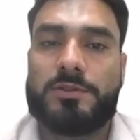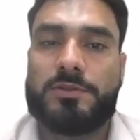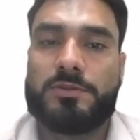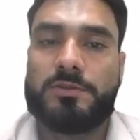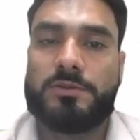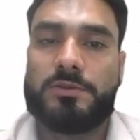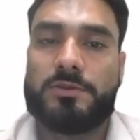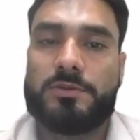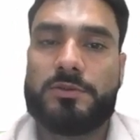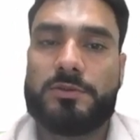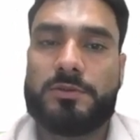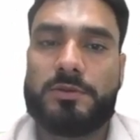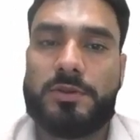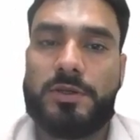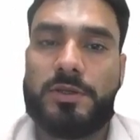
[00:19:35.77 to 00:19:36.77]

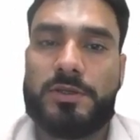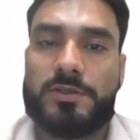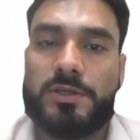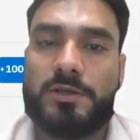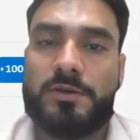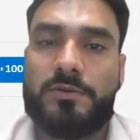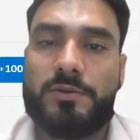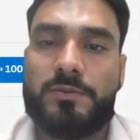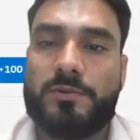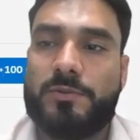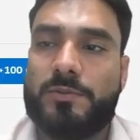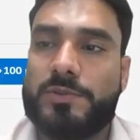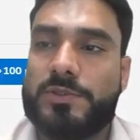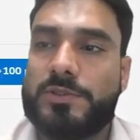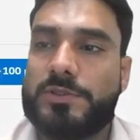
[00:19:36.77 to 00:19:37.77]
So get started with
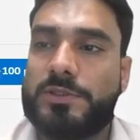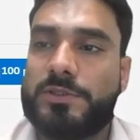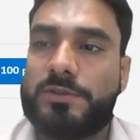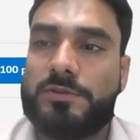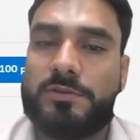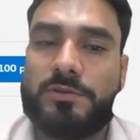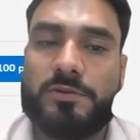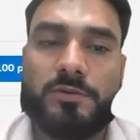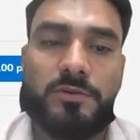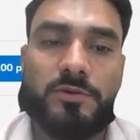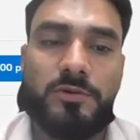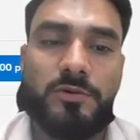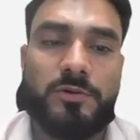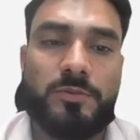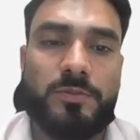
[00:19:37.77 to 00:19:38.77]
permission set
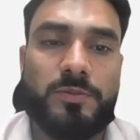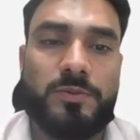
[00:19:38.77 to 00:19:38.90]
group.